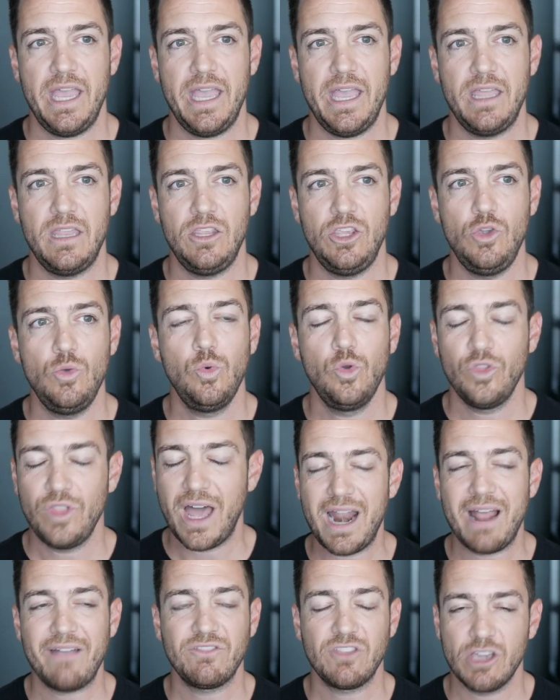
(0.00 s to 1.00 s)
And you will
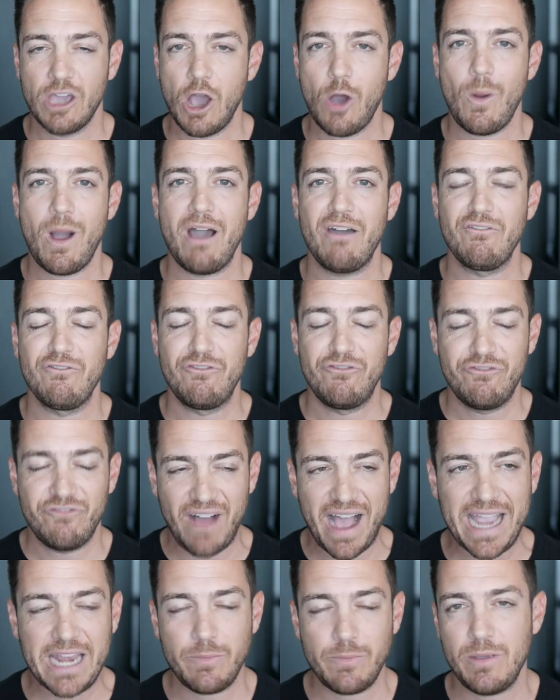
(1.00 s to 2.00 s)
have to go out and
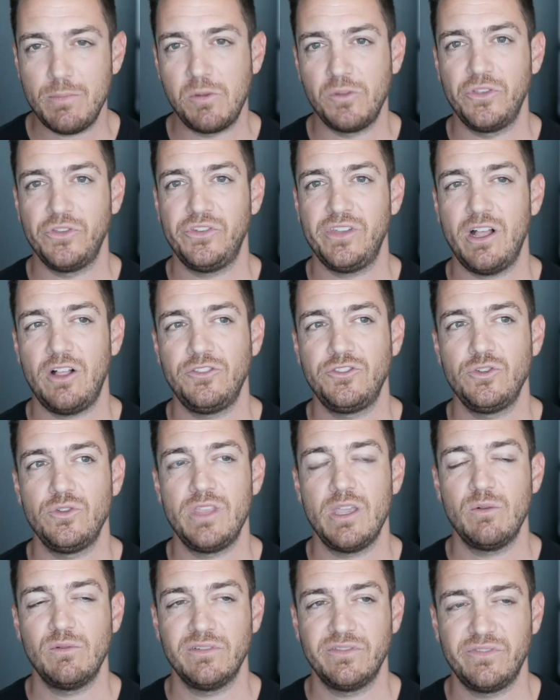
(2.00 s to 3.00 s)
find people to sell to.
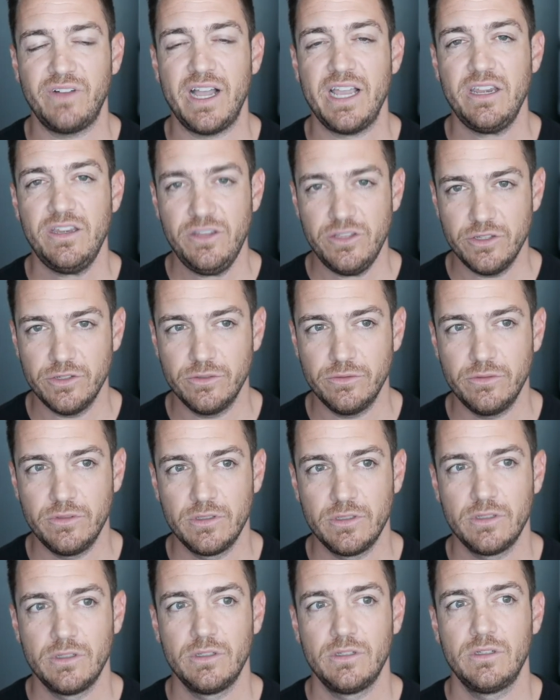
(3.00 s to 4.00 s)
They will find you.
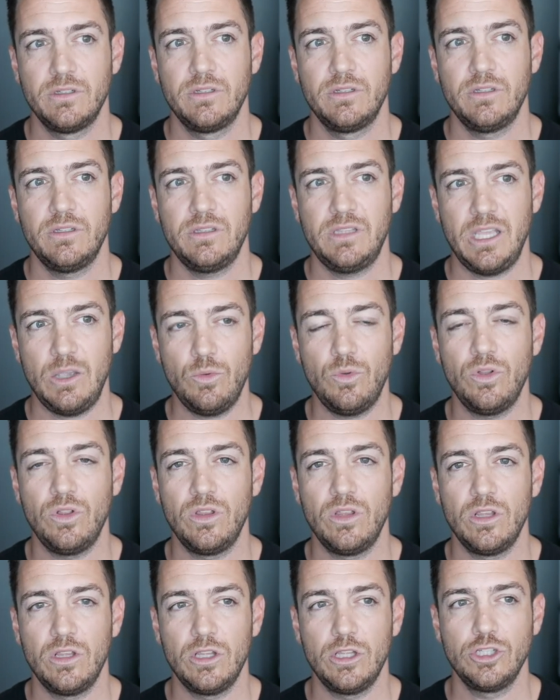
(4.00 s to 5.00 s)
They
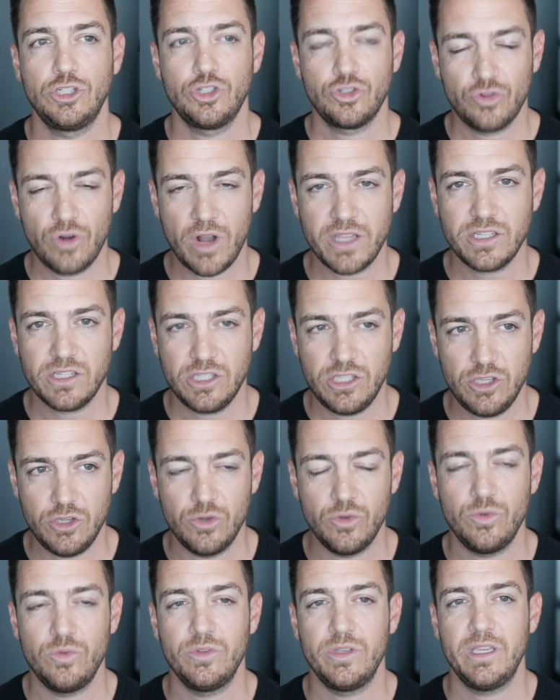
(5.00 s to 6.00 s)
will trust
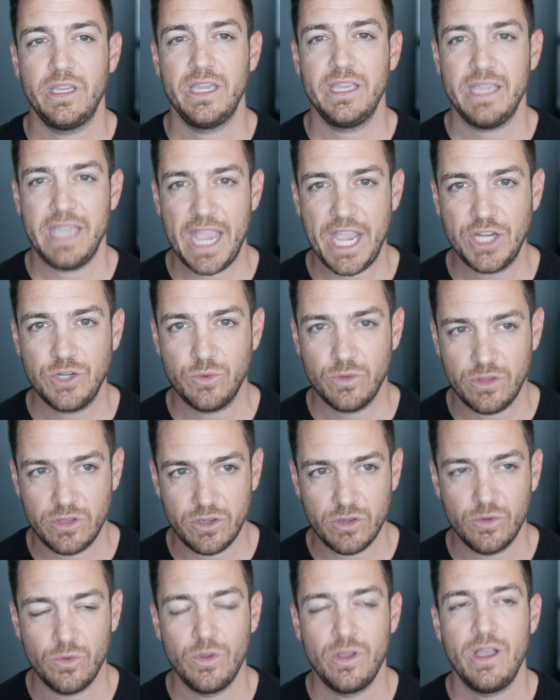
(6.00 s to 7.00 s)
you, engage with
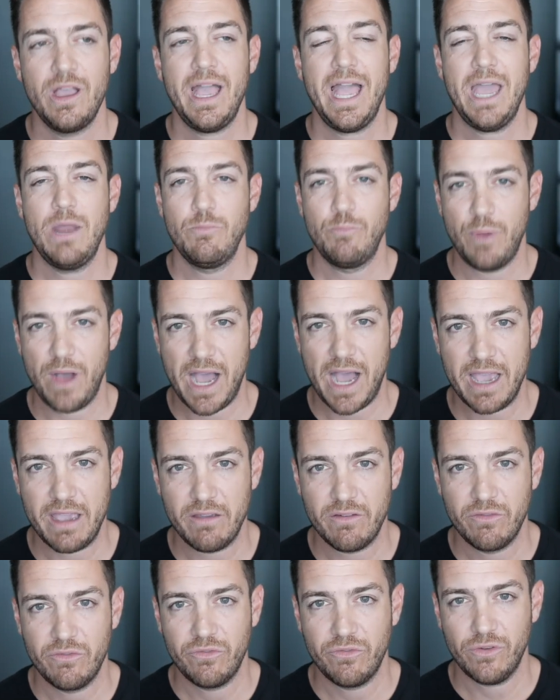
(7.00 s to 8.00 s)
you, and
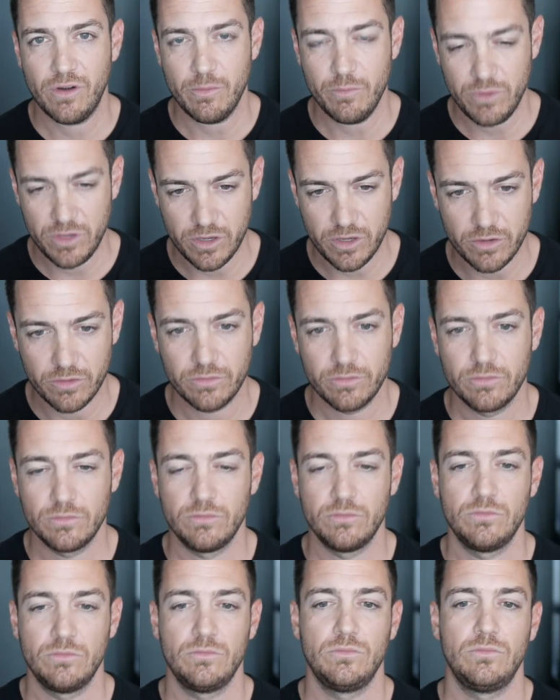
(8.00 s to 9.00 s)
buy from you.
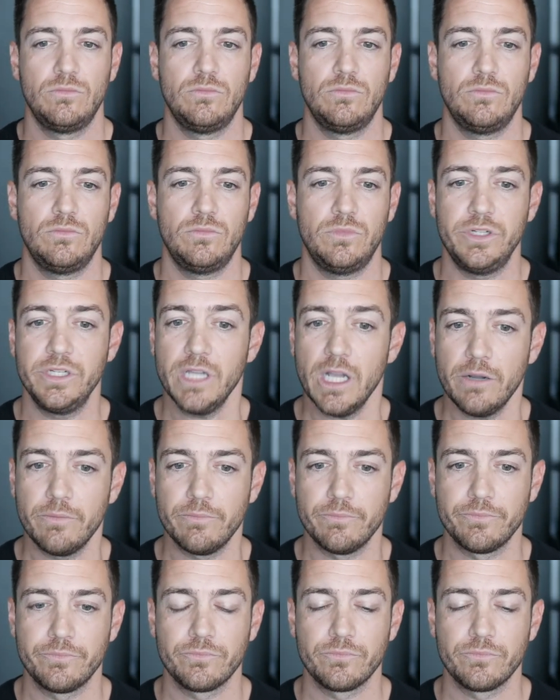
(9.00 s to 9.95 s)
There you go.